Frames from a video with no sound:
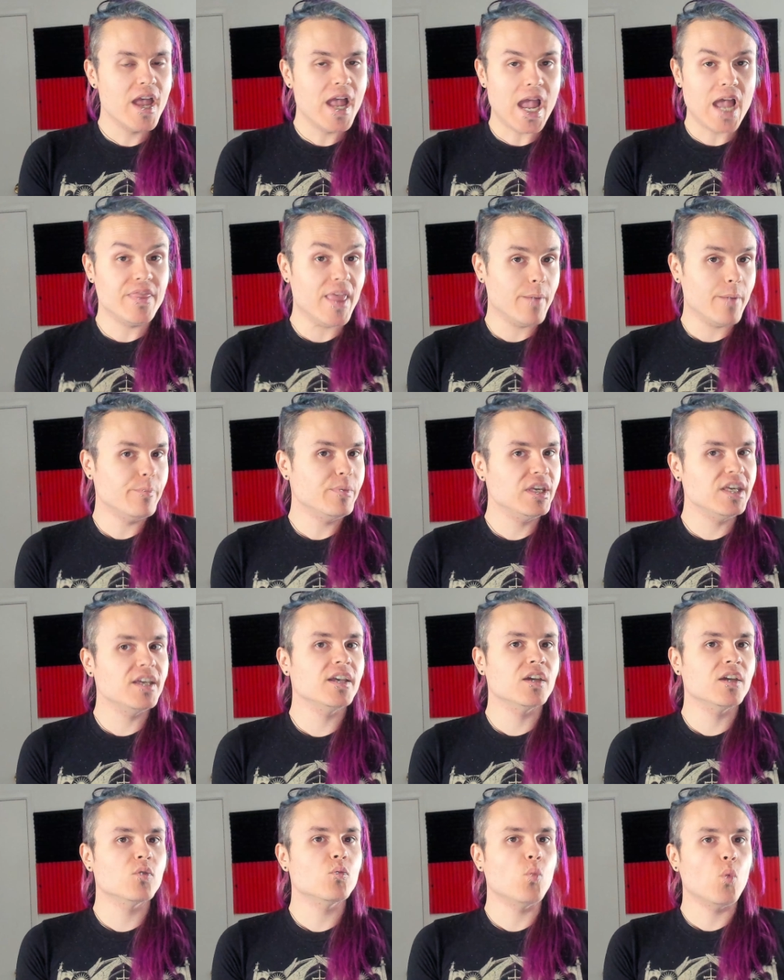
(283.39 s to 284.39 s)
And that
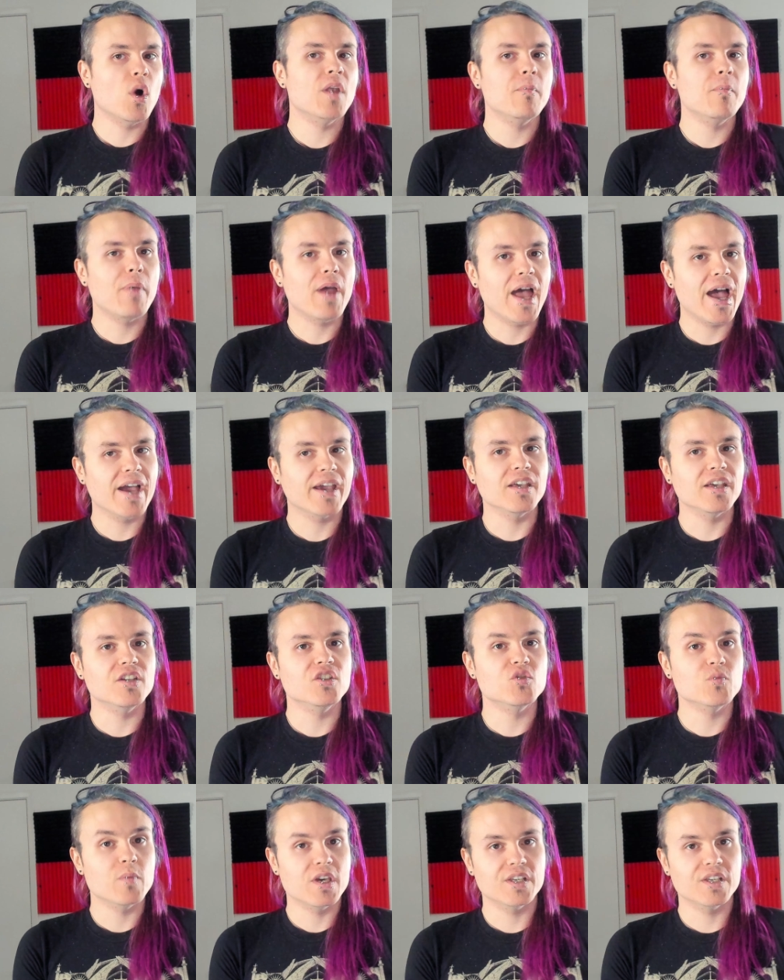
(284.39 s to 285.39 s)
being in one
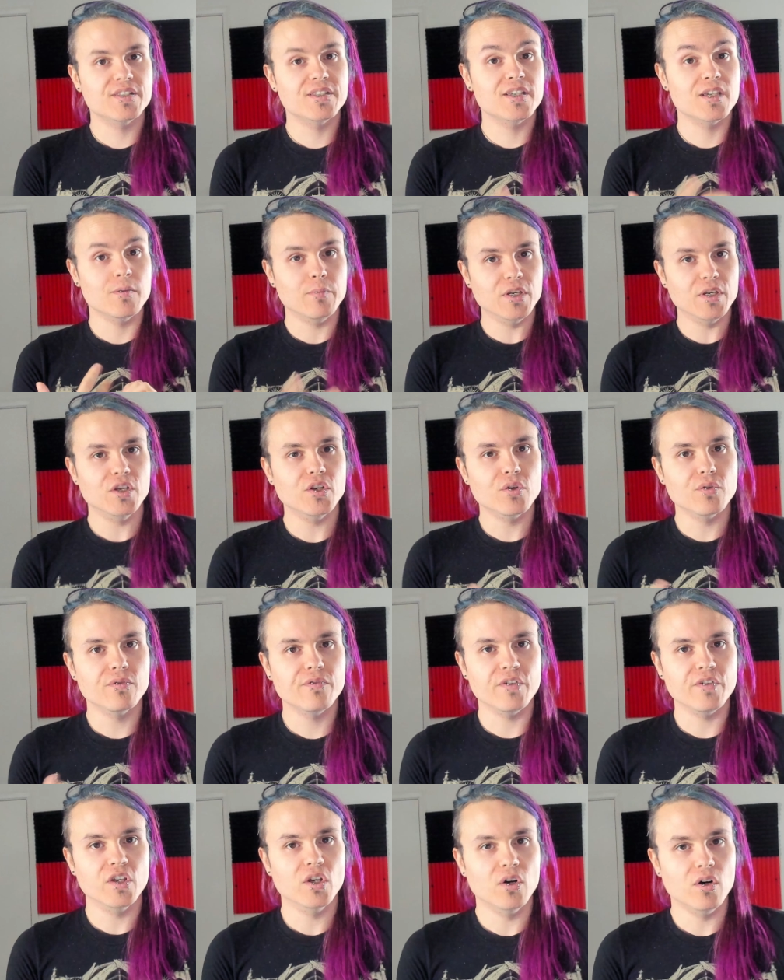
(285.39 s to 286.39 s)
package makes Chamidu
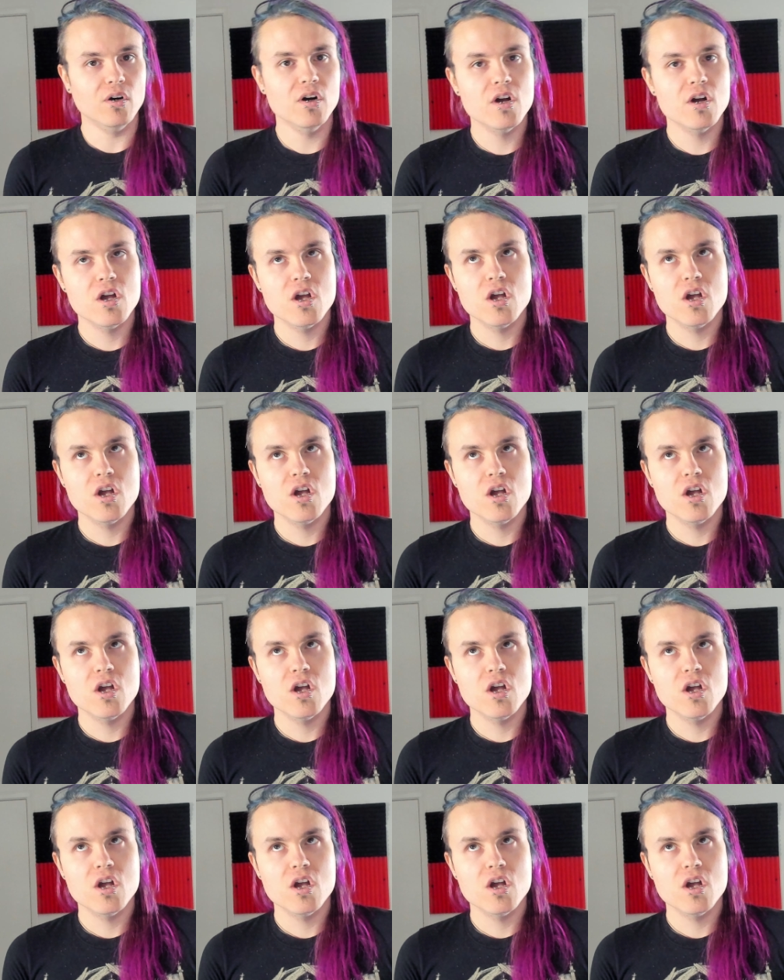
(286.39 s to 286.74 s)
feel